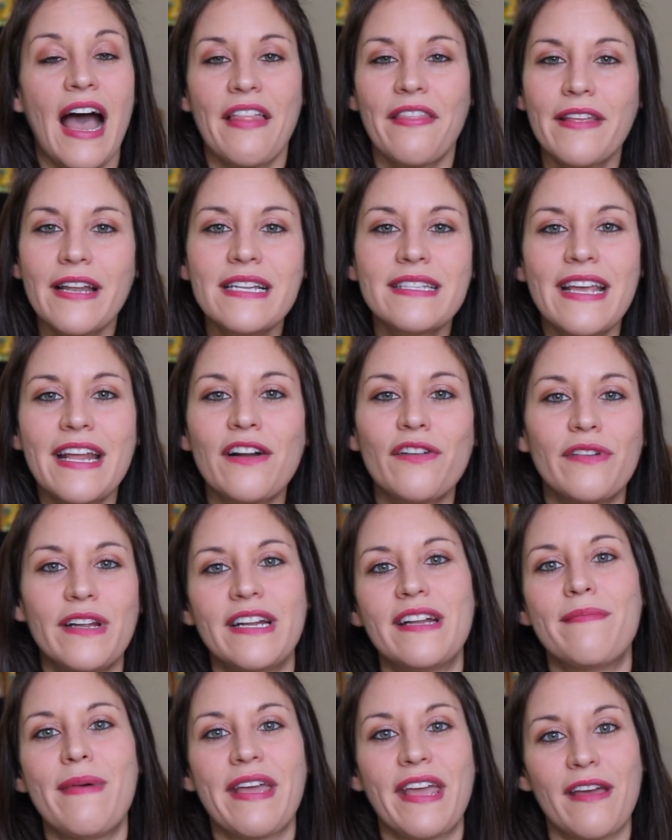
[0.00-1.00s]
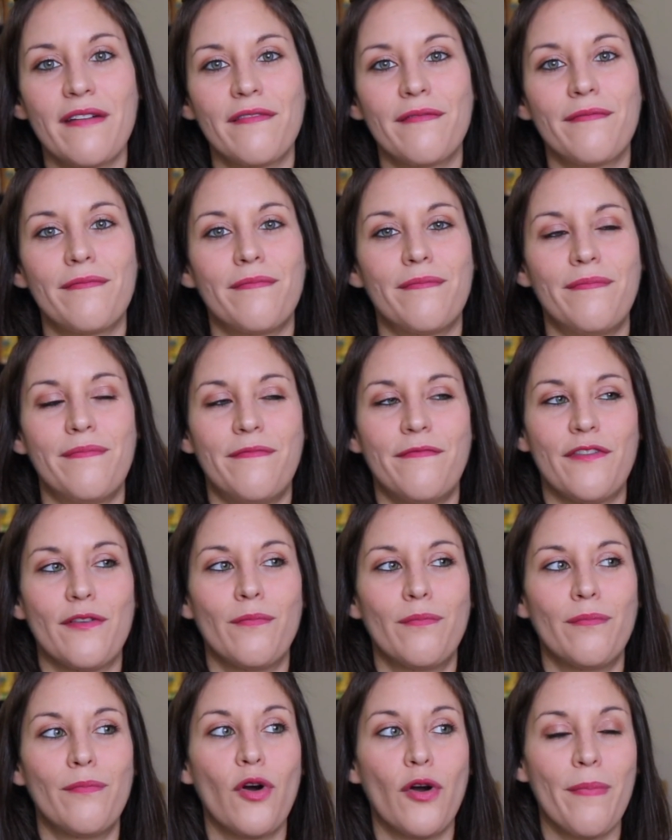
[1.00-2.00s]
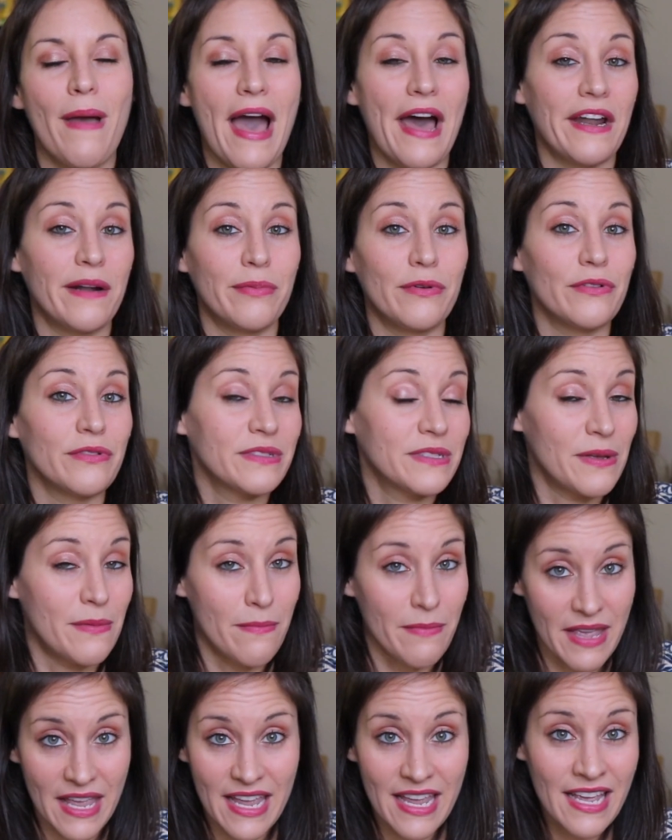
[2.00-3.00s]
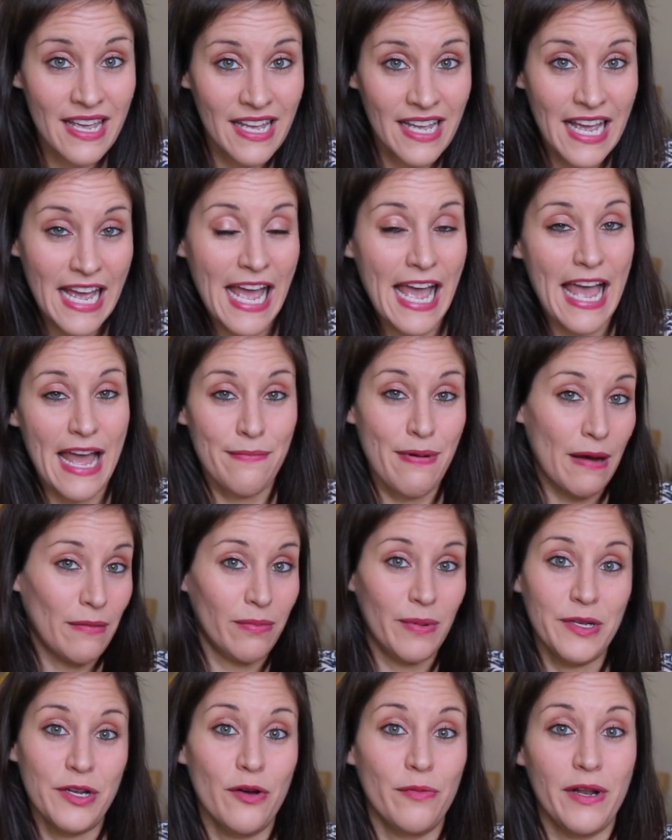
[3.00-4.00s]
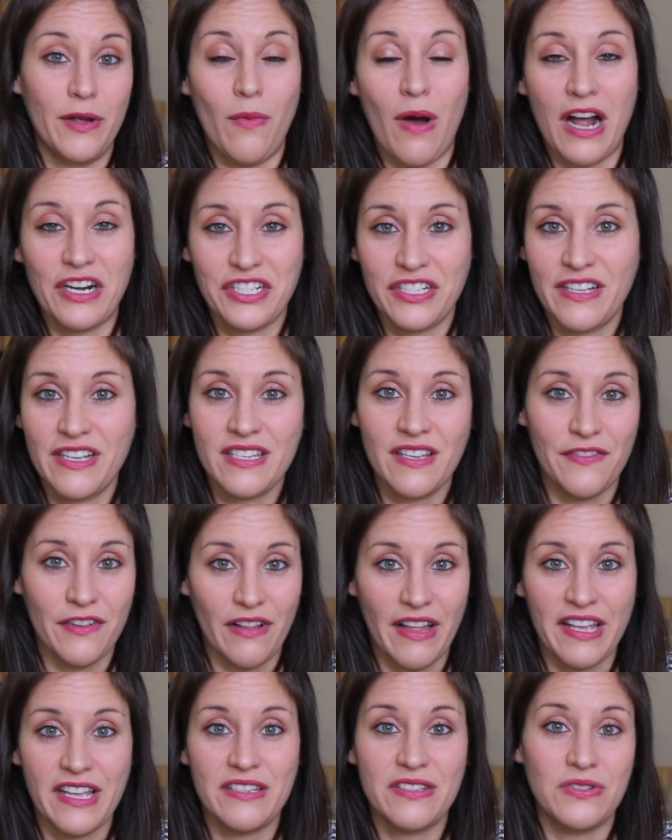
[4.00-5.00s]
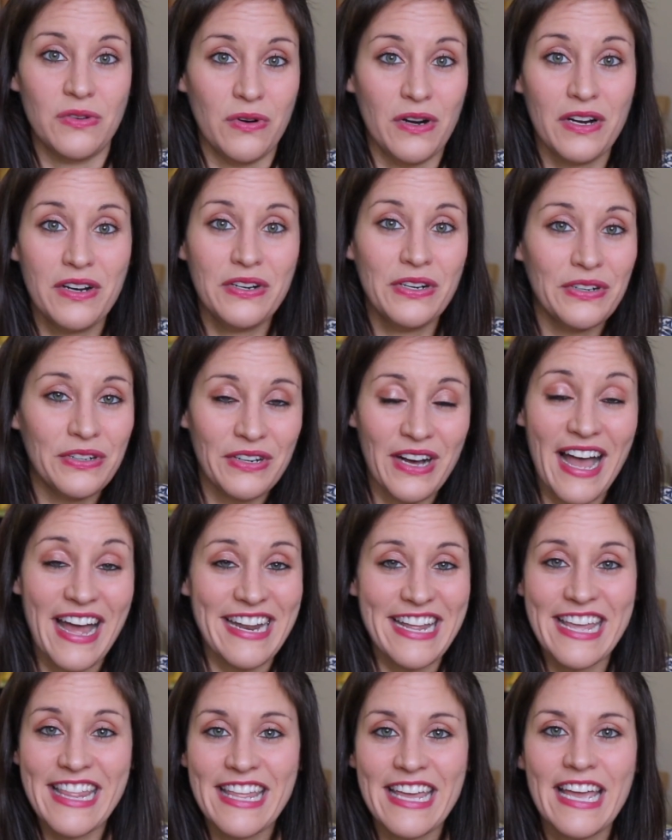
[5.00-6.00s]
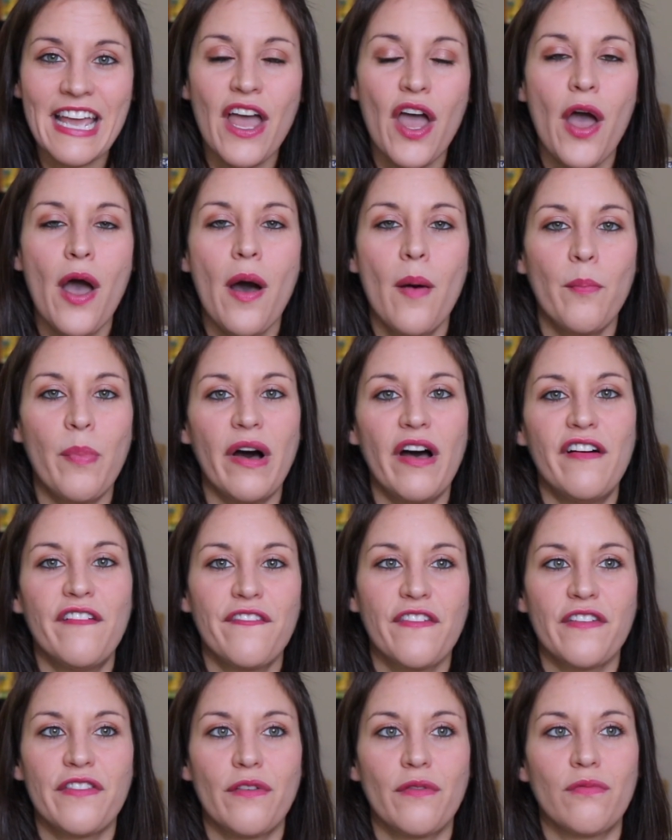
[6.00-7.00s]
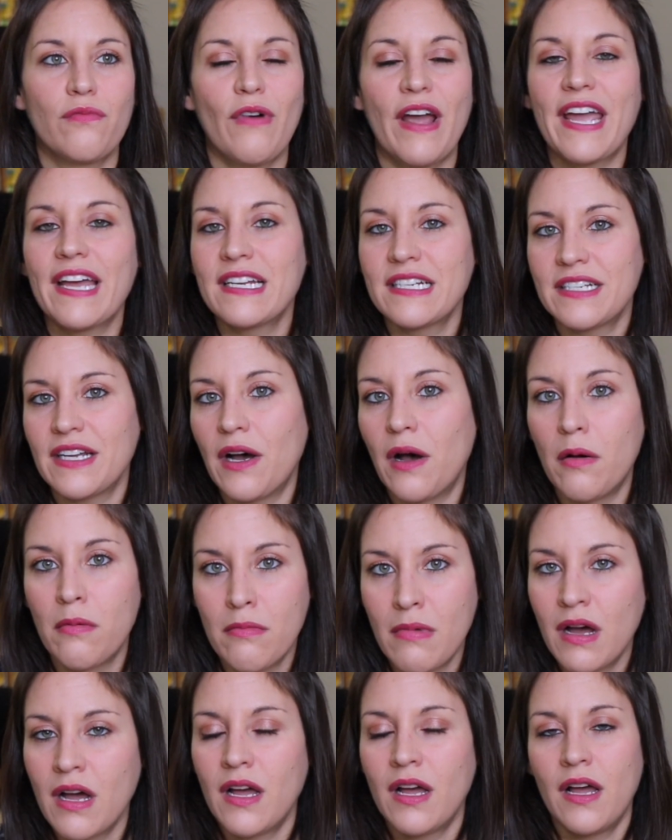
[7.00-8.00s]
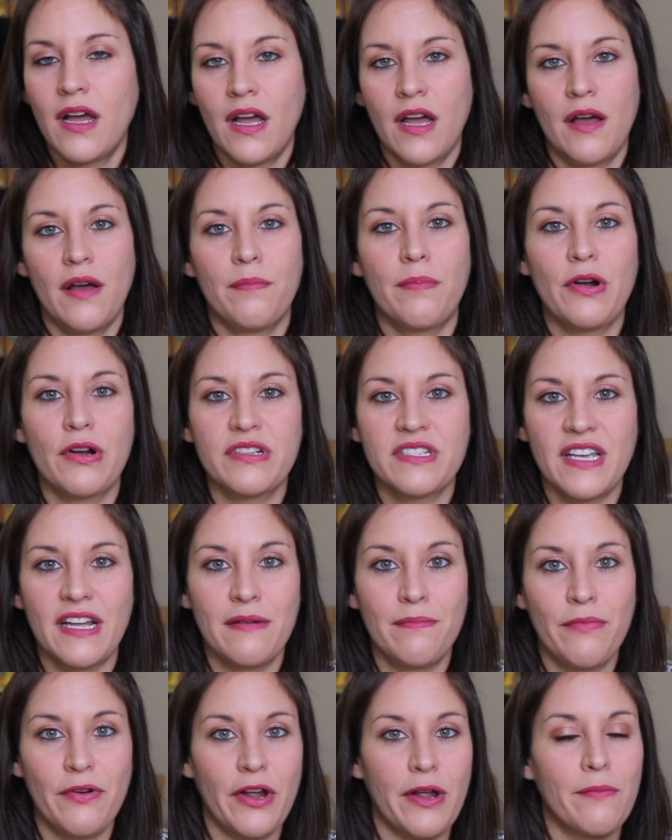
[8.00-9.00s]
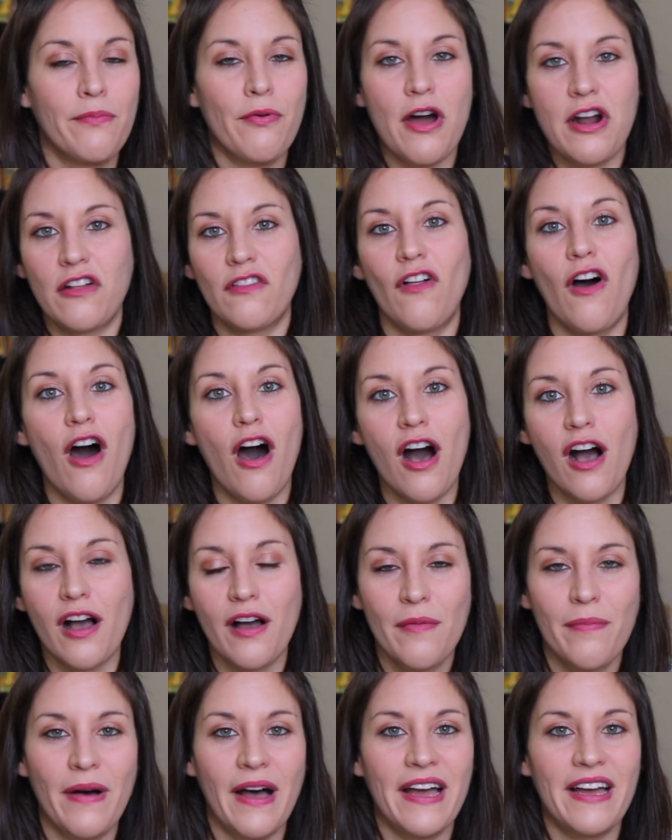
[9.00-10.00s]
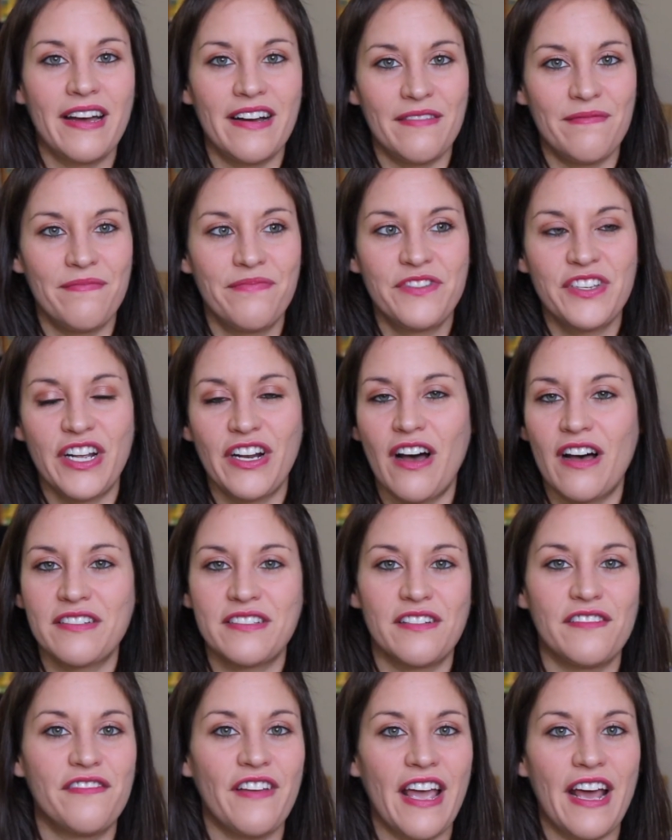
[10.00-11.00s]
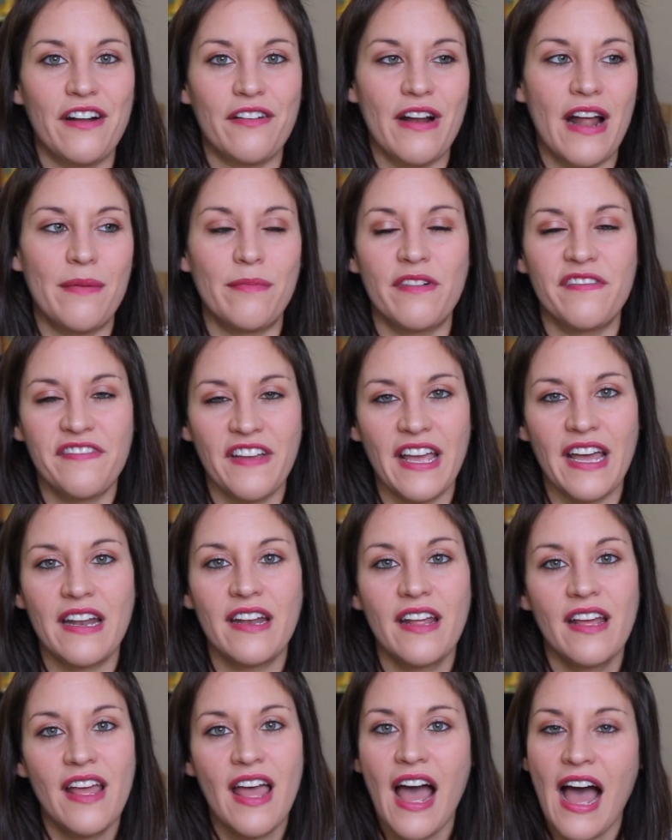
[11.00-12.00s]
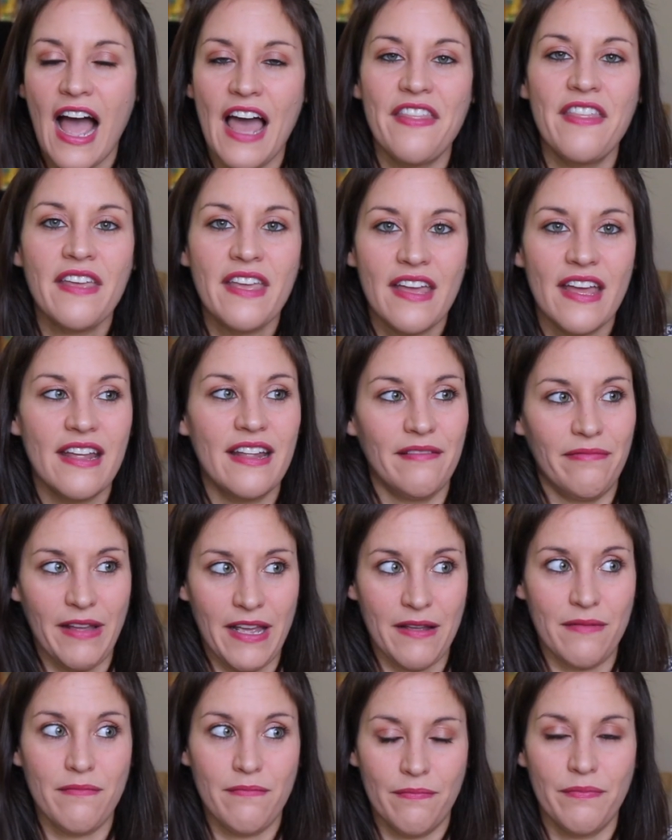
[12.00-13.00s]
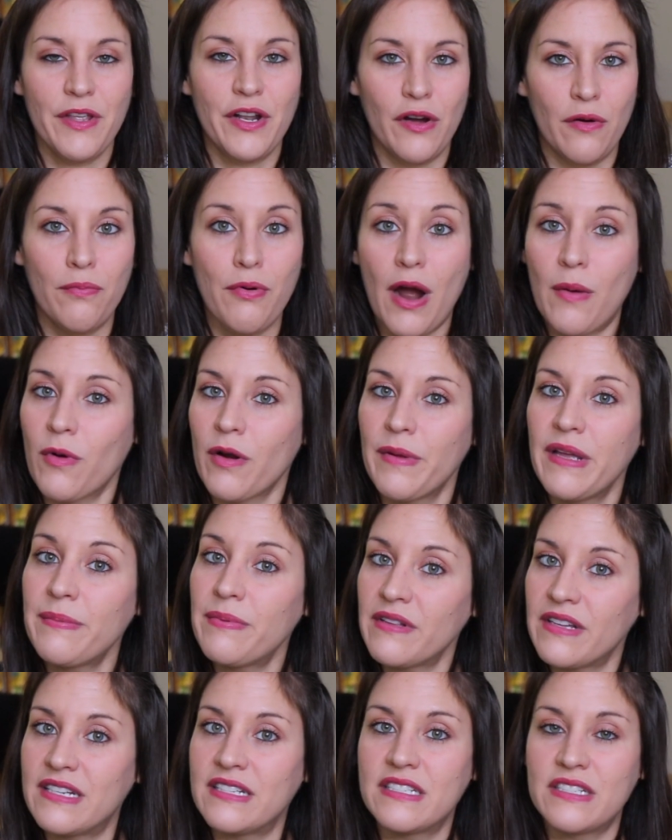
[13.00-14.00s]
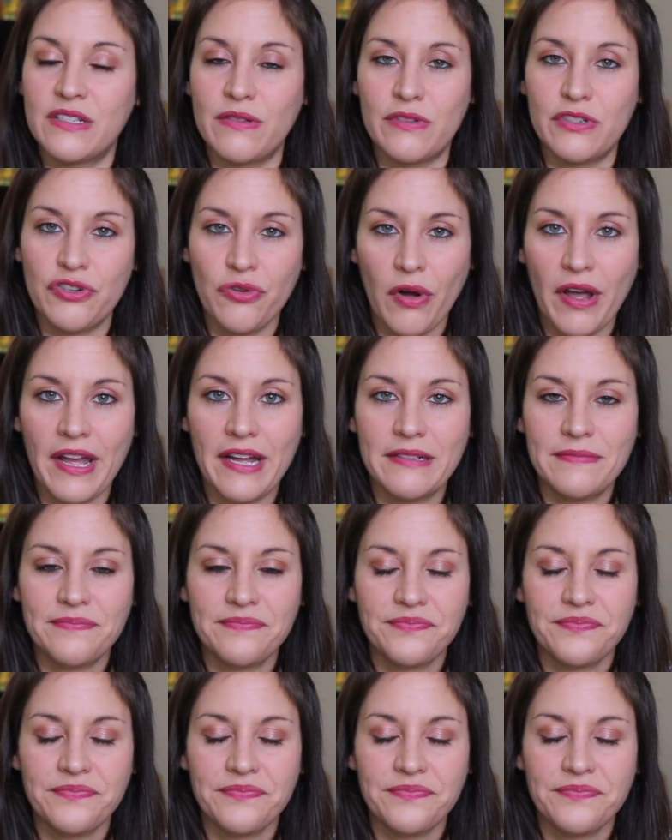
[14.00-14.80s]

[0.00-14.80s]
they don't need to make it for more palatable to me, and probably nobody watching this if you like historical anything, but for the random person brought along by a Jane Austen fan or Emma fan, I think it like, you know, brought more people in to enjoy it.